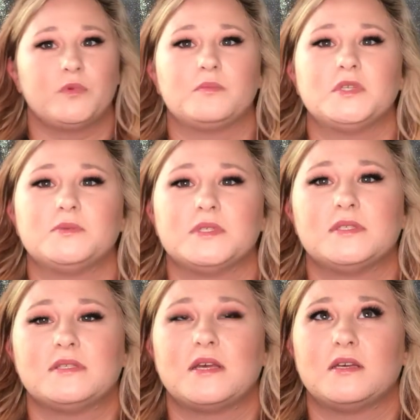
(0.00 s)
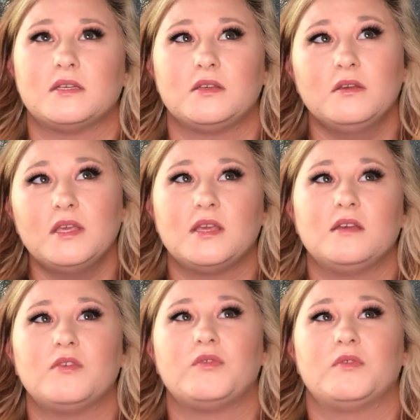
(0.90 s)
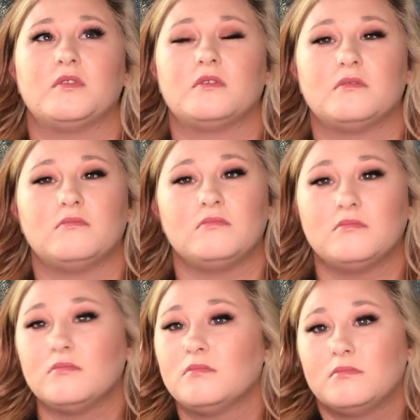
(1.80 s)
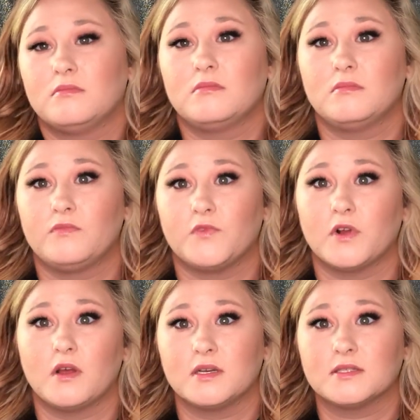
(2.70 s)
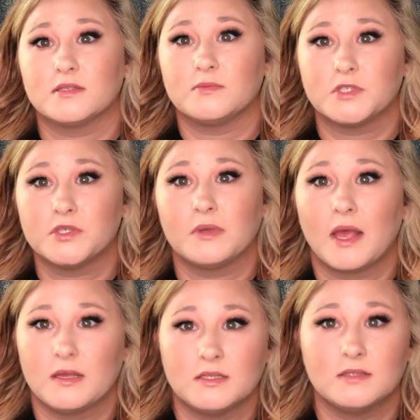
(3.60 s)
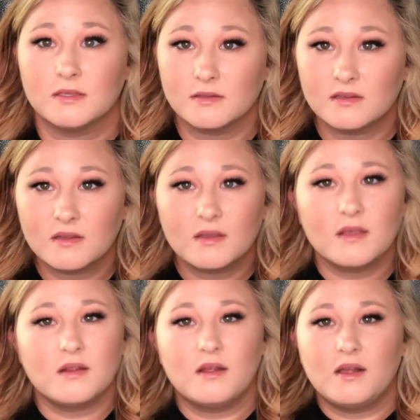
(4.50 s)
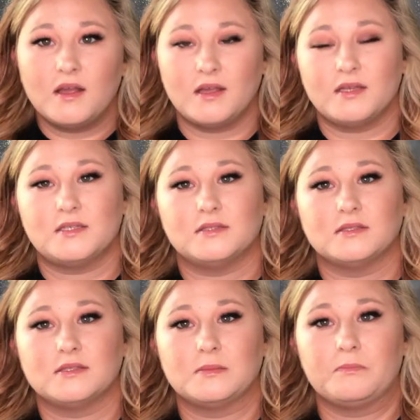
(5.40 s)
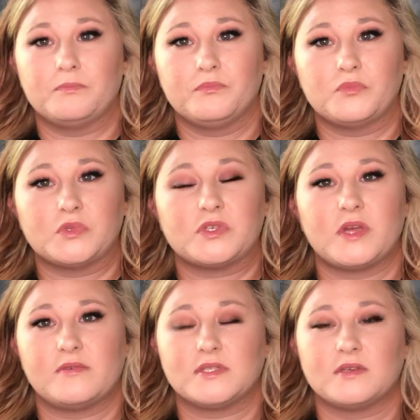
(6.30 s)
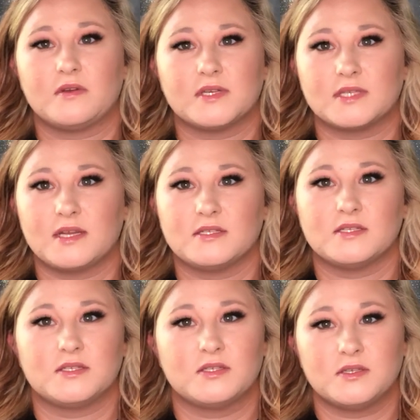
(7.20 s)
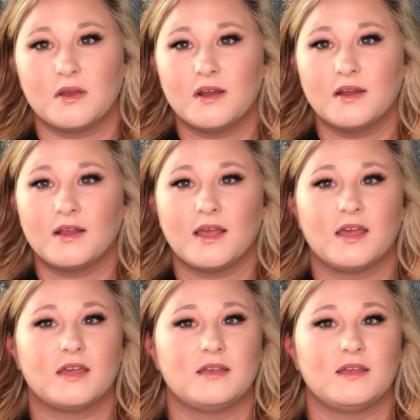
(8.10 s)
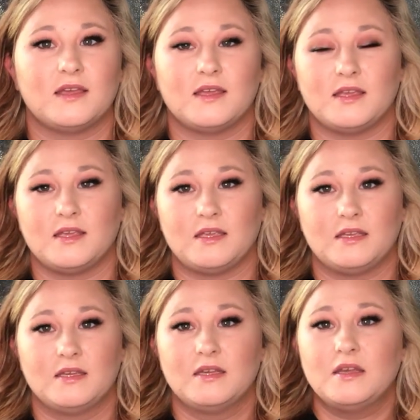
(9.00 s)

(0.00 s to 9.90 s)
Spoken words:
which was a good kit for honestly what you got in it. And so I was so excited to start. I had a